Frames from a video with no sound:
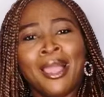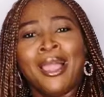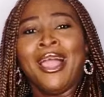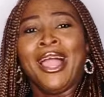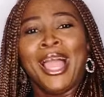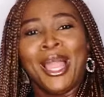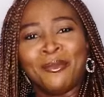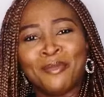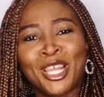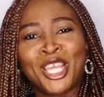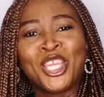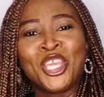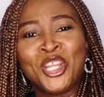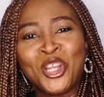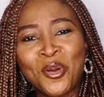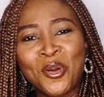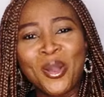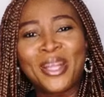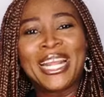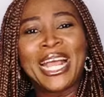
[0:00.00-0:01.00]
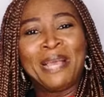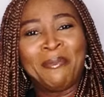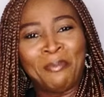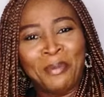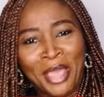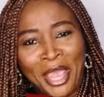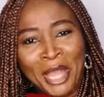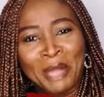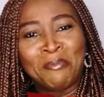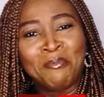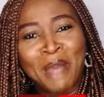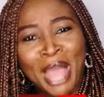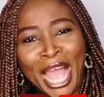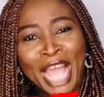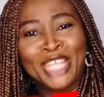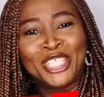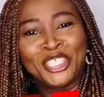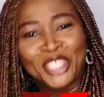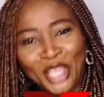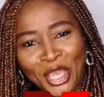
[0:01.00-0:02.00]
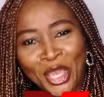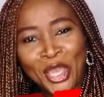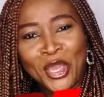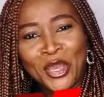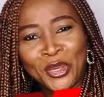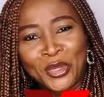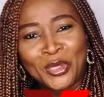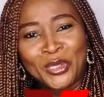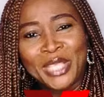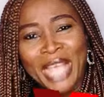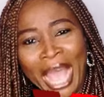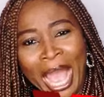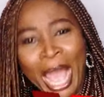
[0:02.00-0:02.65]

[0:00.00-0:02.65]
I'm like, you know what, I paid my dues.